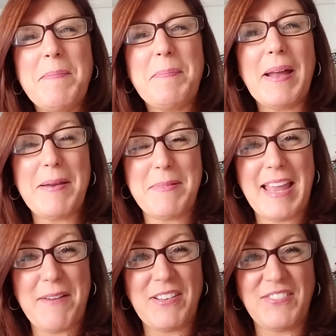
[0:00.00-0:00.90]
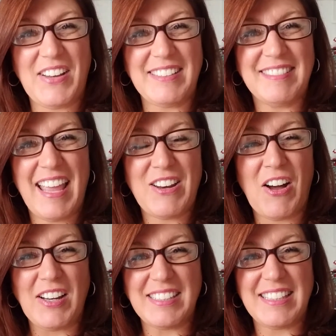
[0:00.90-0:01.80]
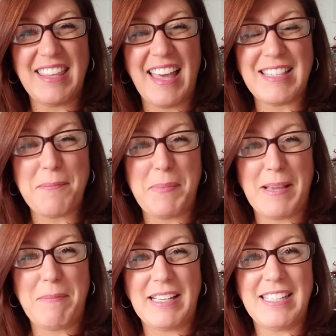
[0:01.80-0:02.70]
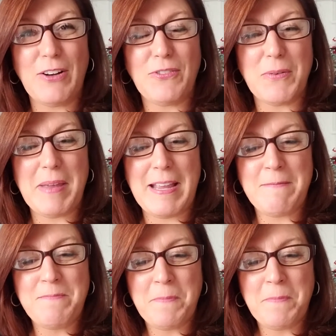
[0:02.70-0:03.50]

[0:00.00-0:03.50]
But I've been having fun, and honestly, that's a big, big deal for me.